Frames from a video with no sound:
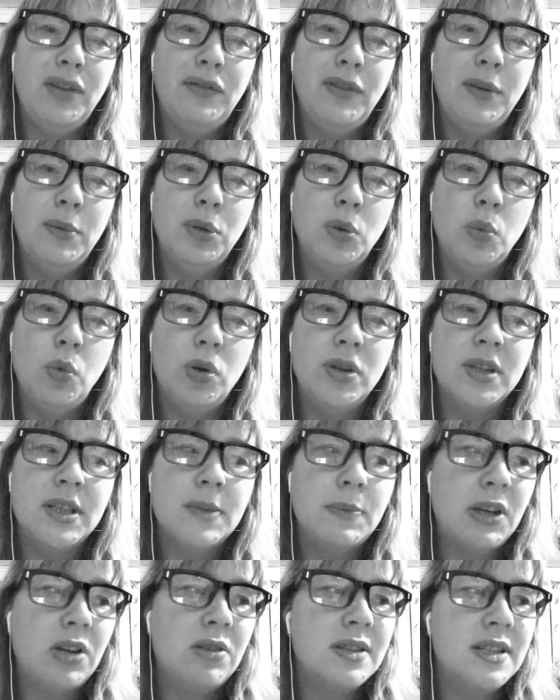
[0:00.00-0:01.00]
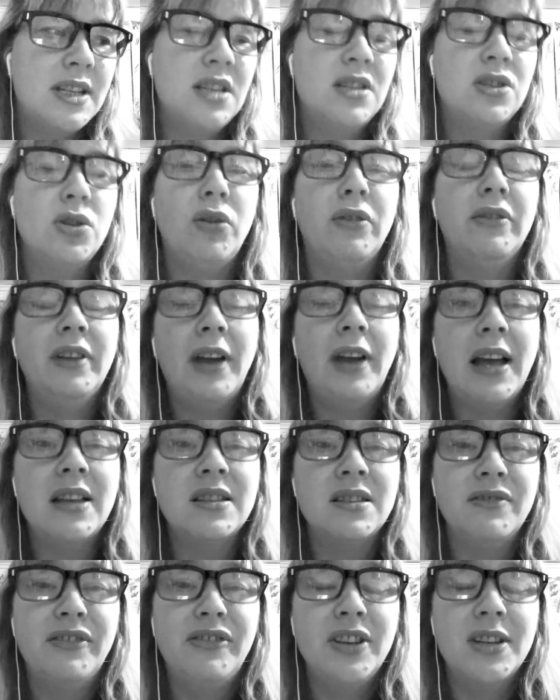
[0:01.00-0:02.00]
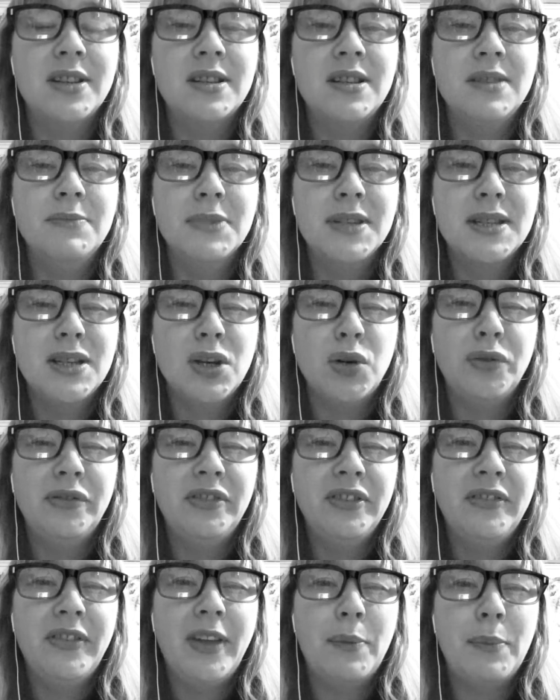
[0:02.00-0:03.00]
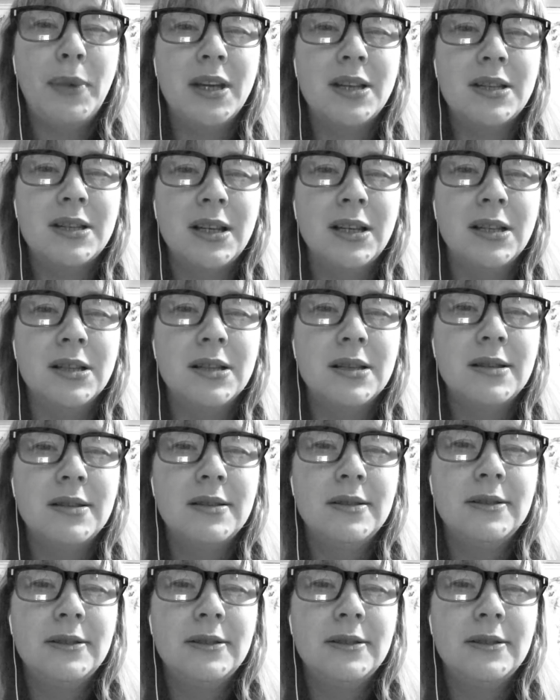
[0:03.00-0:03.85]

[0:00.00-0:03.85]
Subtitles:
Feminine wants, because hasn't fixed himself, if that makes sense.